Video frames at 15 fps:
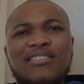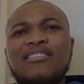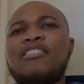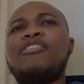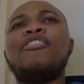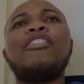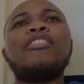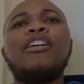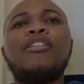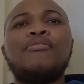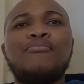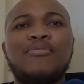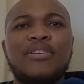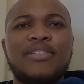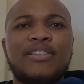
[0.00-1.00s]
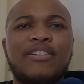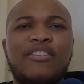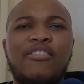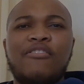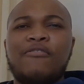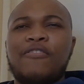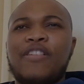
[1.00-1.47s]
Is there not a risk
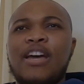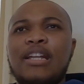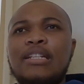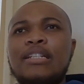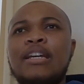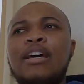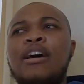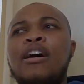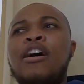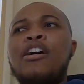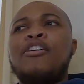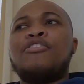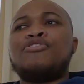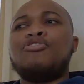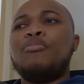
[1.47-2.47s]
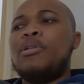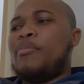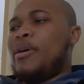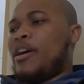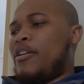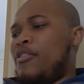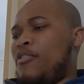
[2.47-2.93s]
of that? Because normally
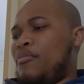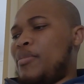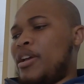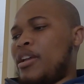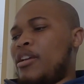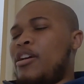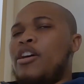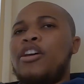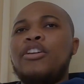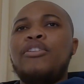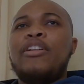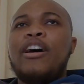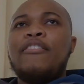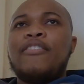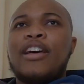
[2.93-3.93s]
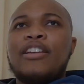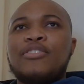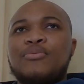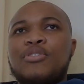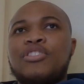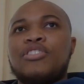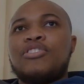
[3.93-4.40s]
back home, like, you'd have
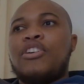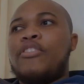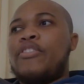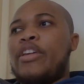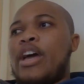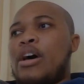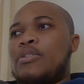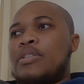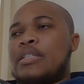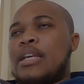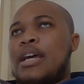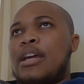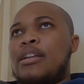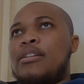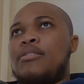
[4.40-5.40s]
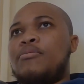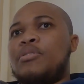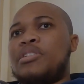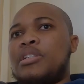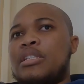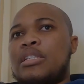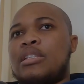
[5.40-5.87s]
light switches on the outside,
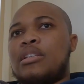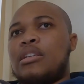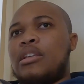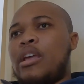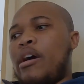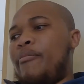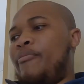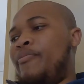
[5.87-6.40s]
which is, yeah.